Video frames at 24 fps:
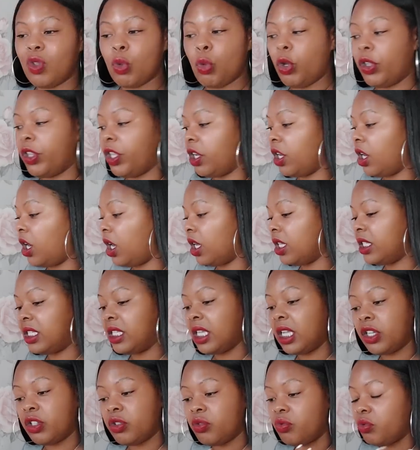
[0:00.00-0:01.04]
what the card
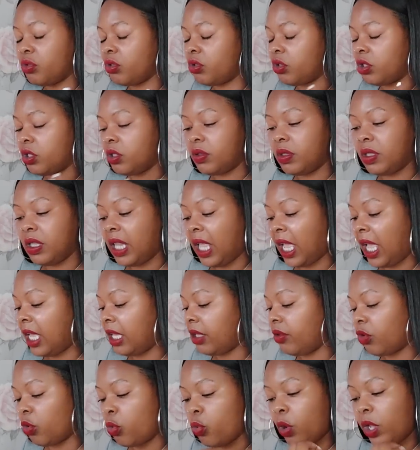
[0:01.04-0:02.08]
said, like,
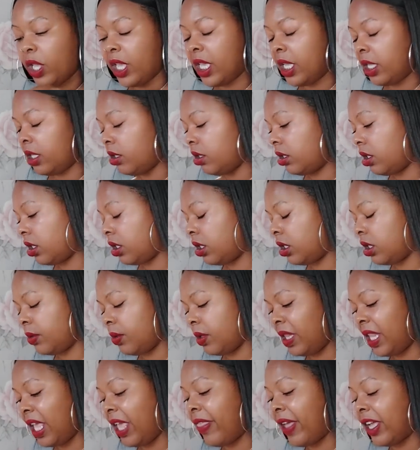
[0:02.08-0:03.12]
quit it. Just
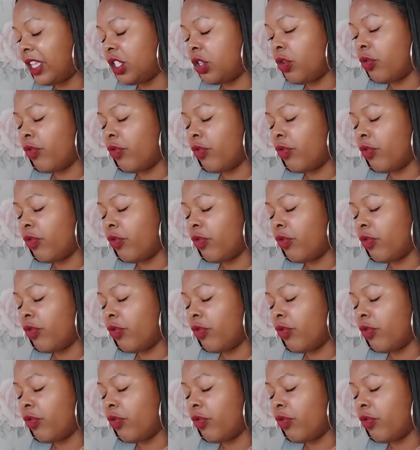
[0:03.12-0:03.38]
lay that